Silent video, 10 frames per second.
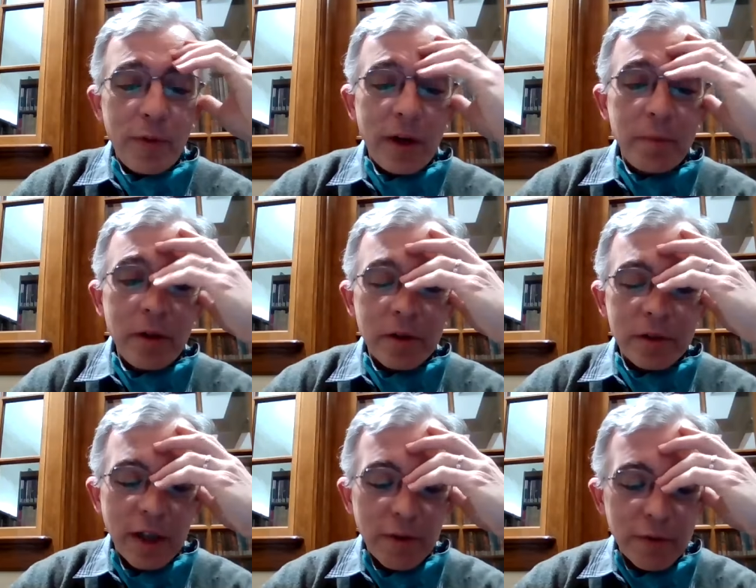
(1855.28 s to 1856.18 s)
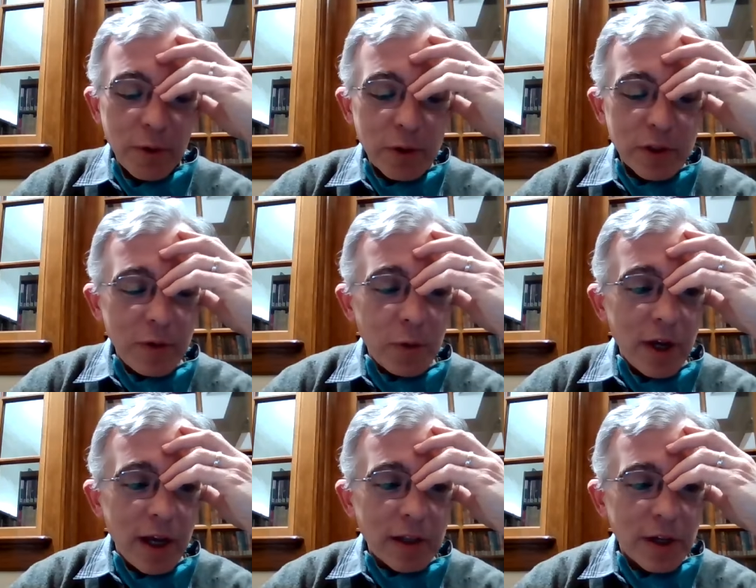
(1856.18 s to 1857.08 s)
free to unmute yourselves, folks, if
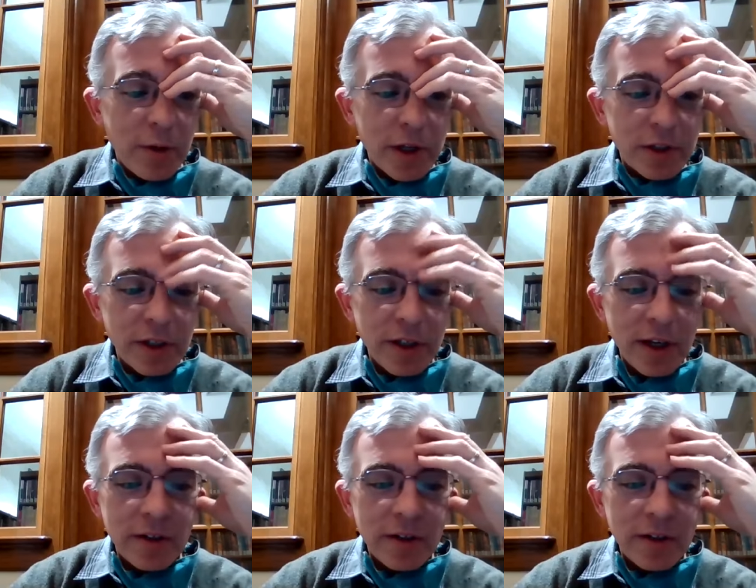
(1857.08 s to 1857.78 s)
you want to ask a question.